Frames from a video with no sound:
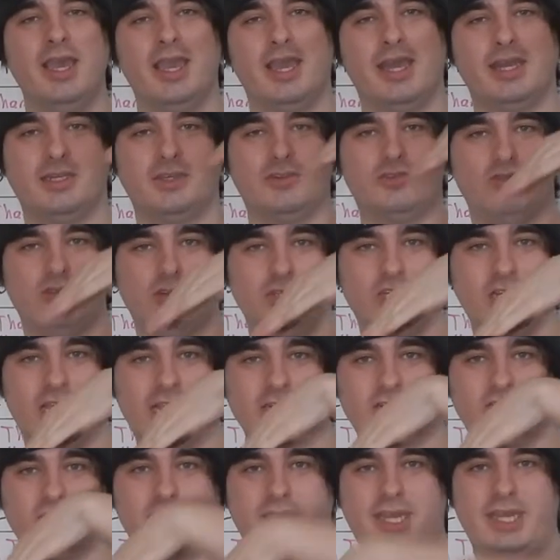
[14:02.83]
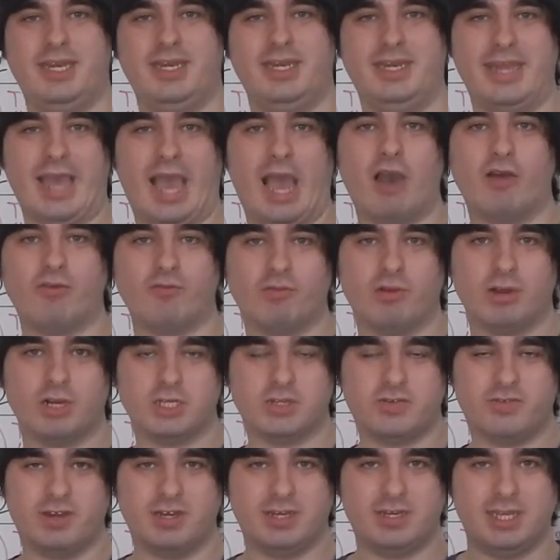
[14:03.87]
in trajectory downwards
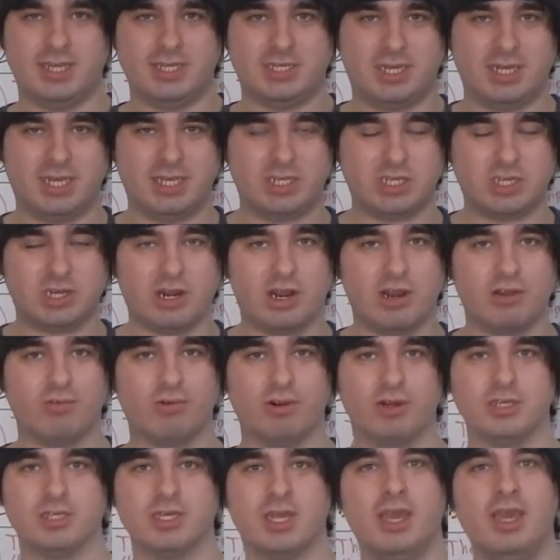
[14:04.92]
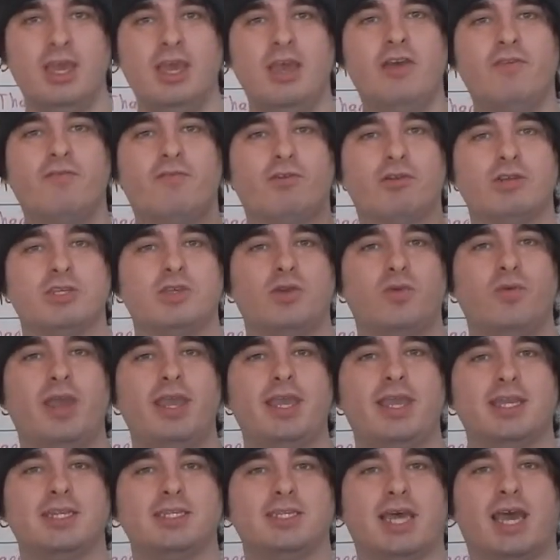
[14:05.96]
for Disney Star Wars. Force
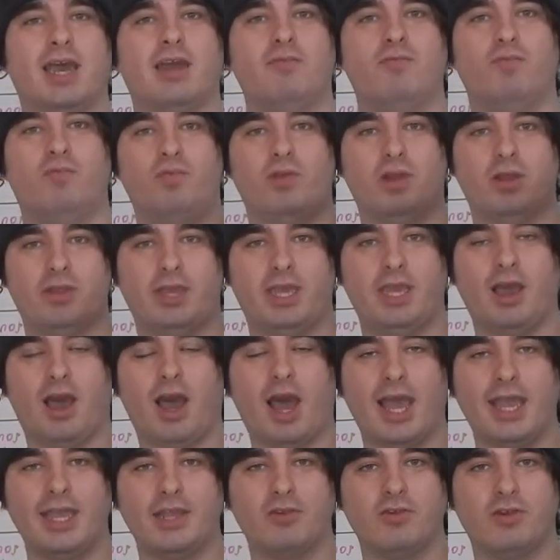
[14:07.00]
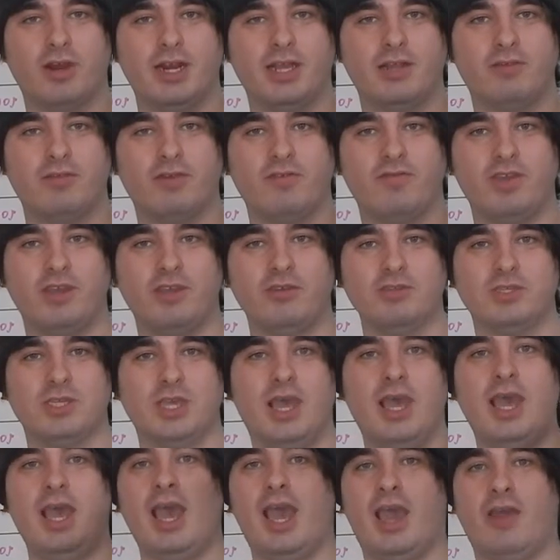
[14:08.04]
Awakens had really high critic reviews
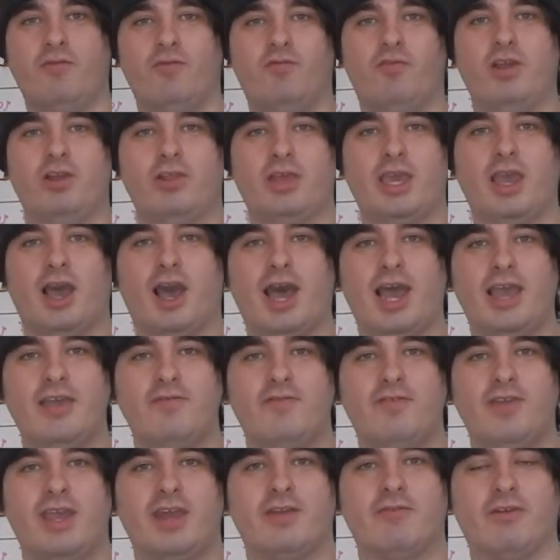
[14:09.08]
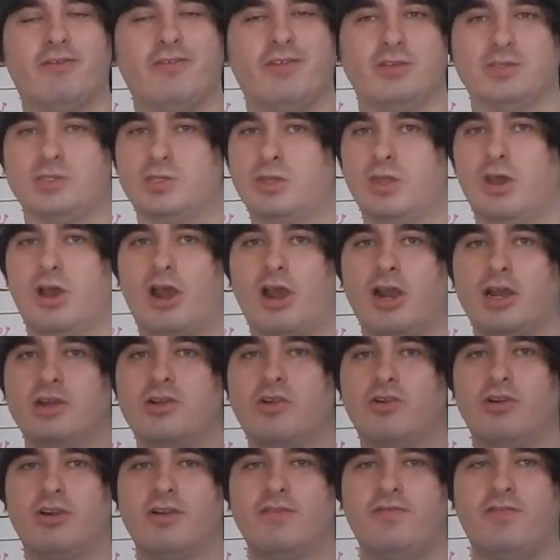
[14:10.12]
and really high fan reviews. The
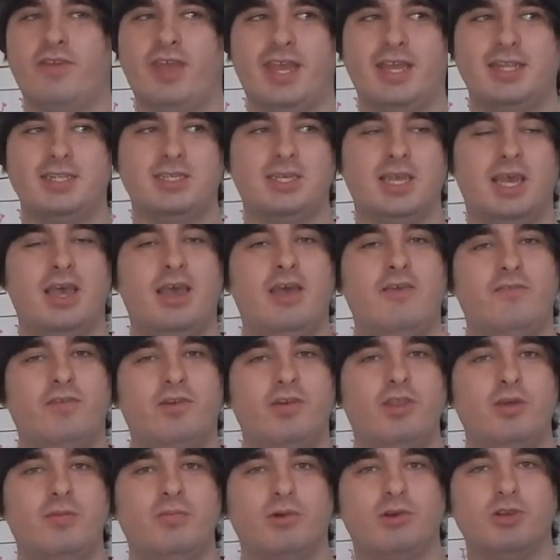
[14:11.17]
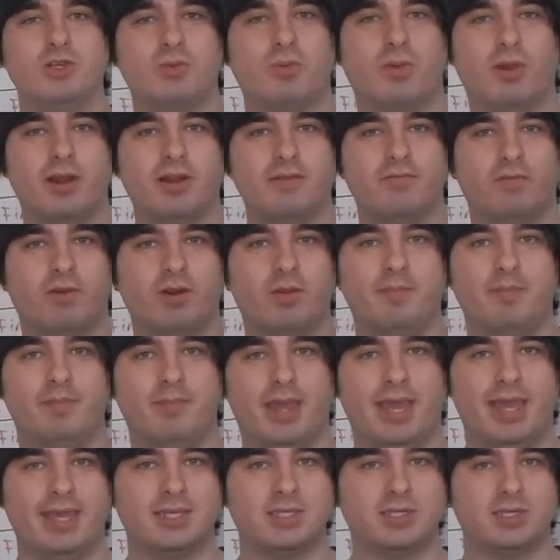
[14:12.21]
hardcore fans, for the most part, were
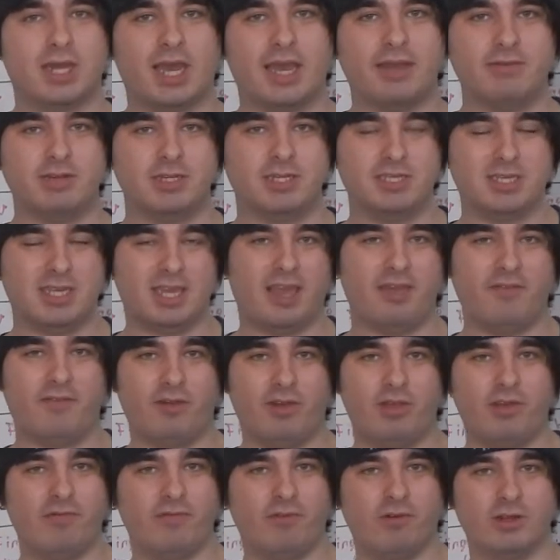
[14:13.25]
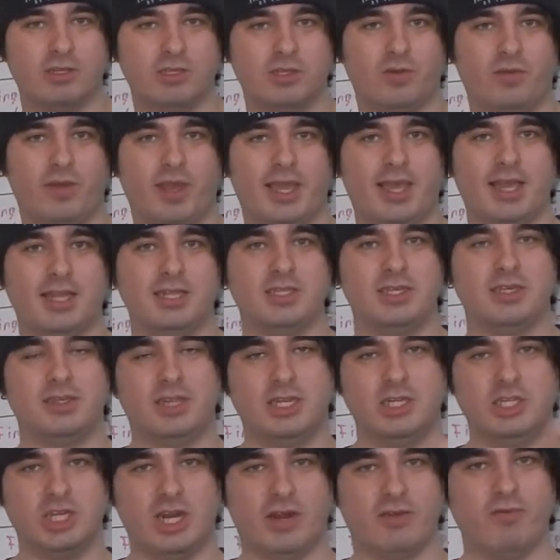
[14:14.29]
mixed, I would say, for The Force Awakens. The
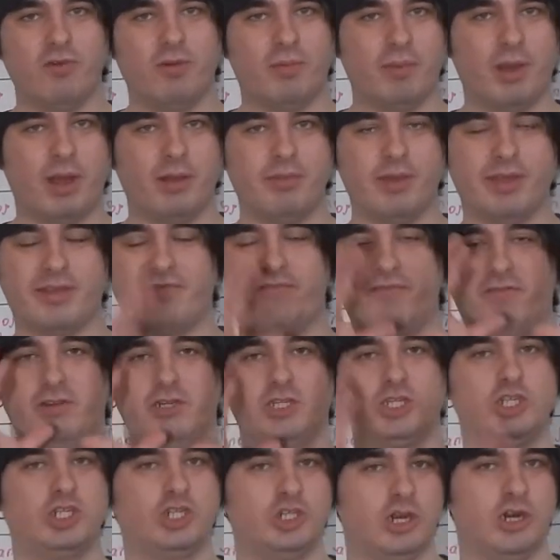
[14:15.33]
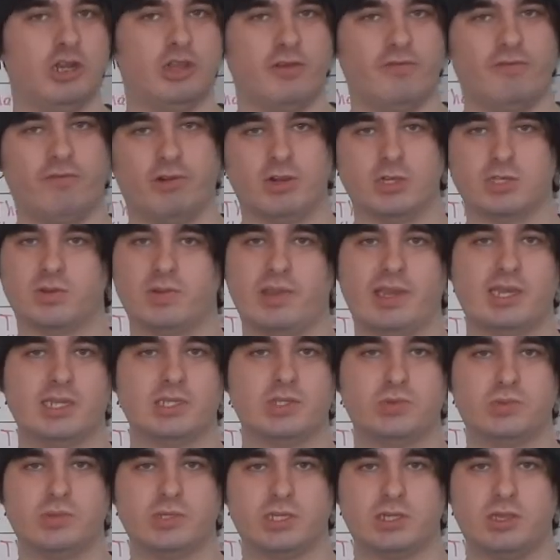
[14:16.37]
general public, for sure, The Force
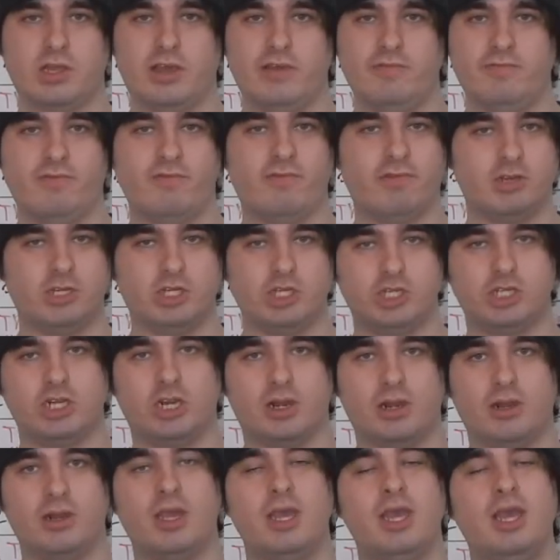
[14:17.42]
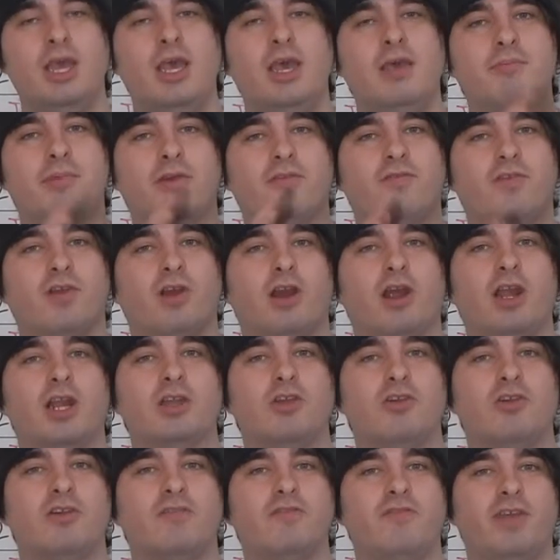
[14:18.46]
Awakens was loved, for sure. But for
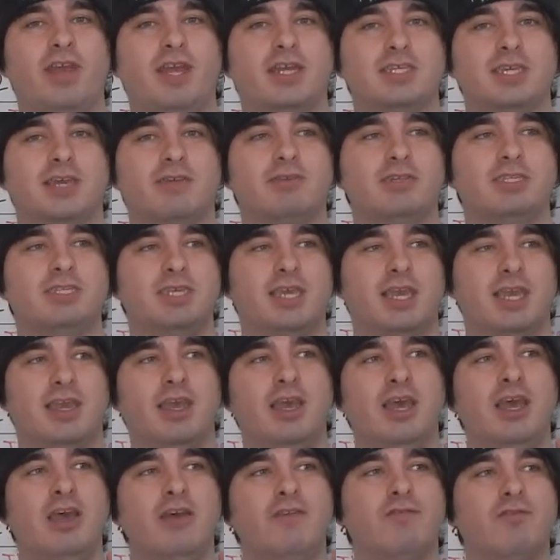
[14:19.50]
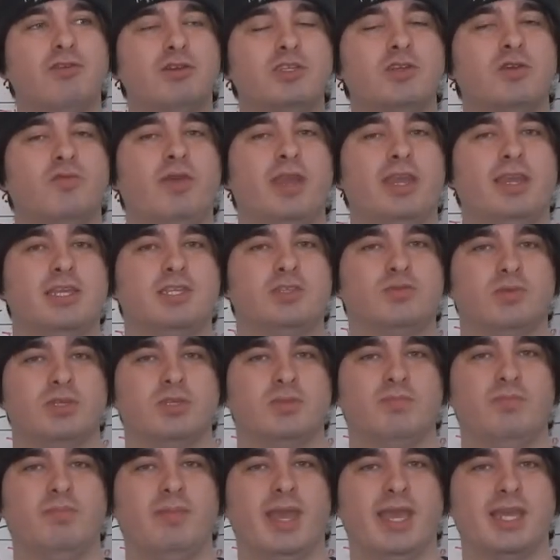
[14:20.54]
hardcore fans, I would say Force Awakens was
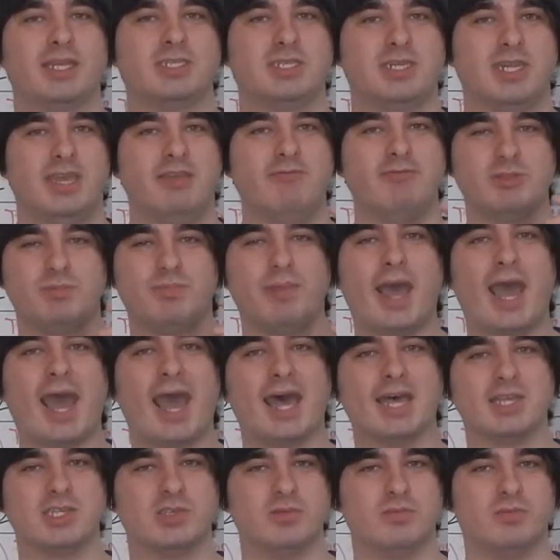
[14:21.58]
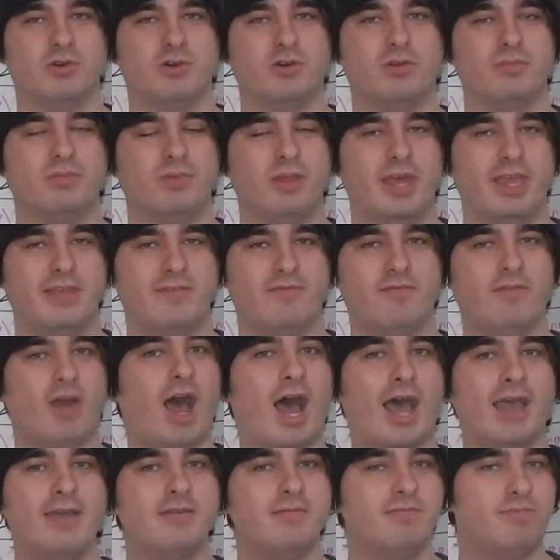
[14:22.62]
mixed. It was passable, but like
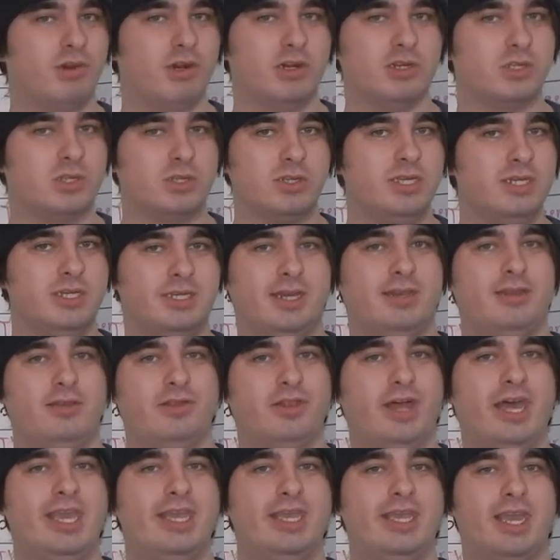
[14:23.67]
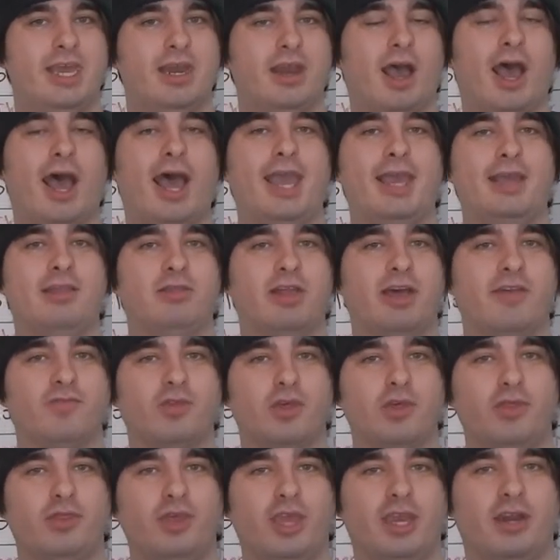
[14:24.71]
I personally didn't like it. I left the
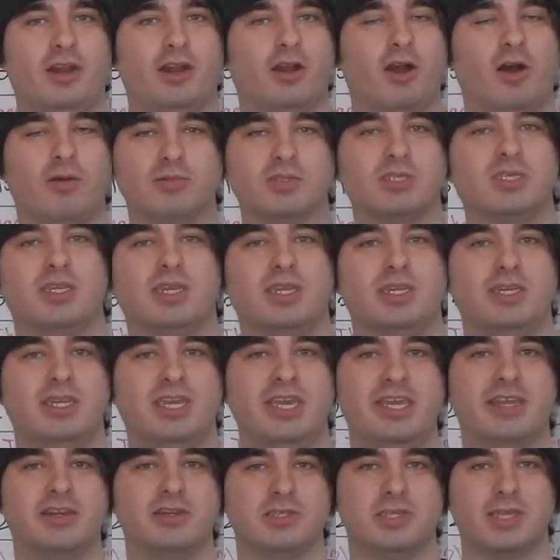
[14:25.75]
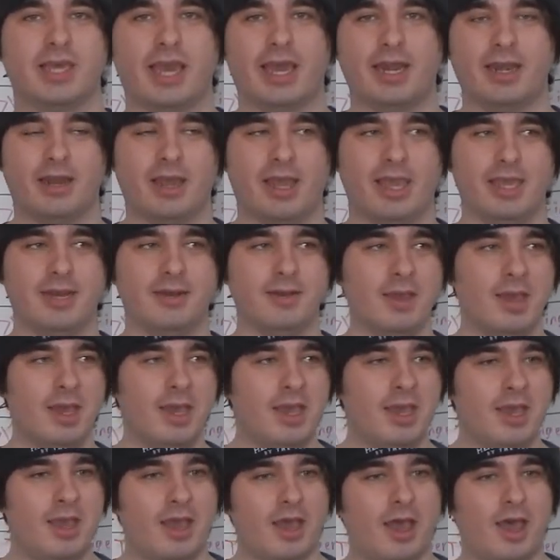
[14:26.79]
theater almost in tears that night.
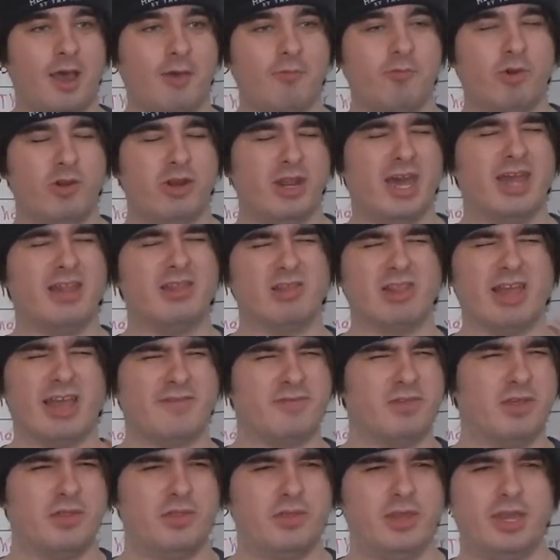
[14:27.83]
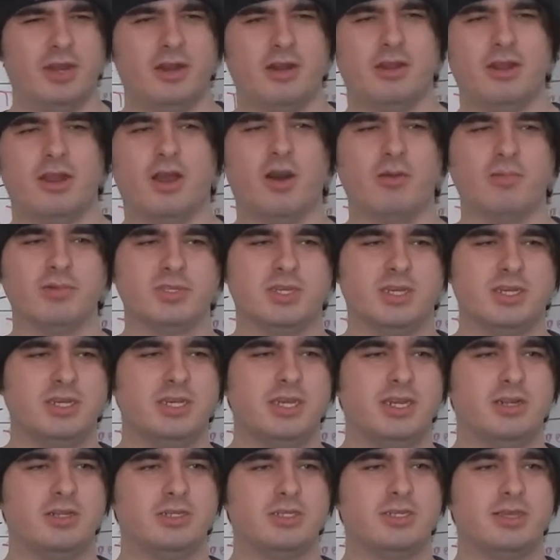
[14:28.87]
Well, not left the theater almost in
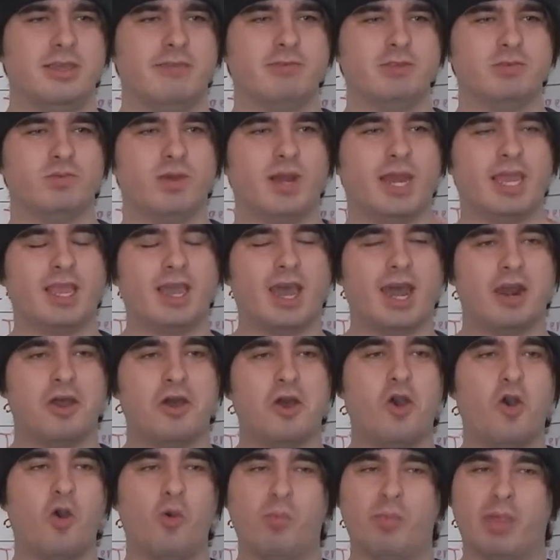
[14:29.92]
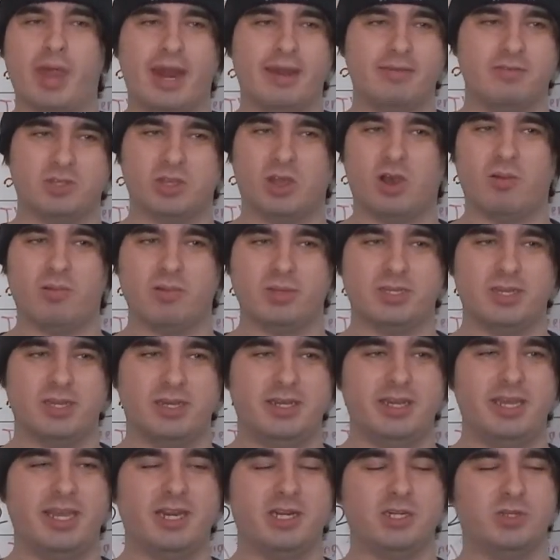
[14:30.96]
tears. It was when I got home that I was almost in
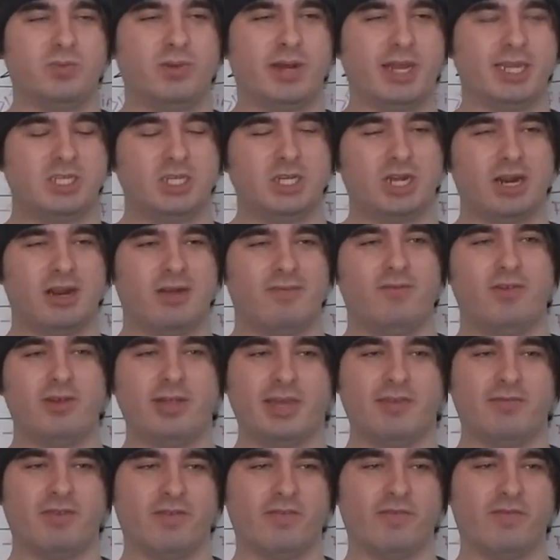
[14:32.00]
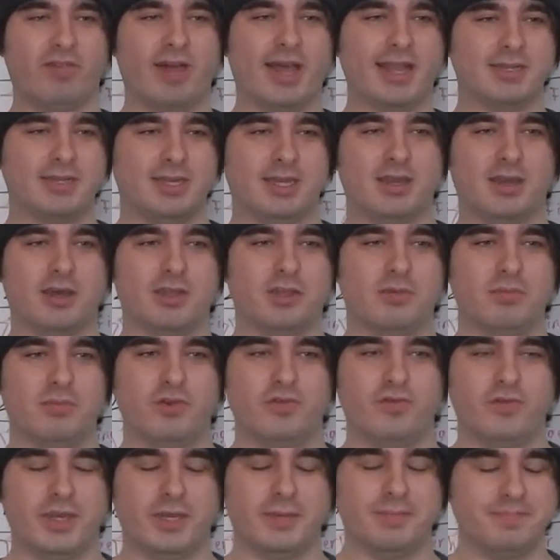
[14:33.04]
tears when I started really reflecting on the
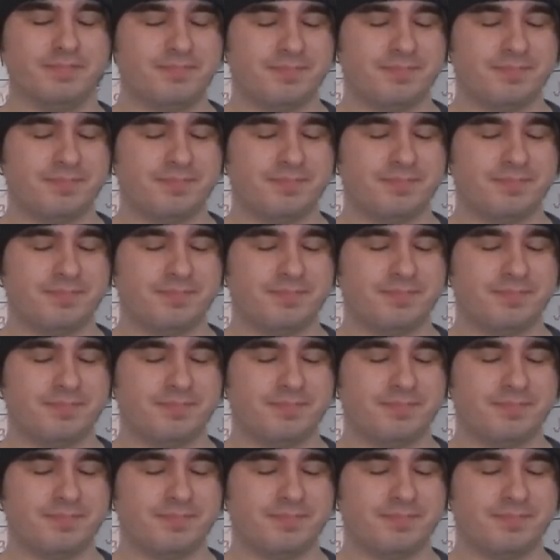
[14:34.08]
movie.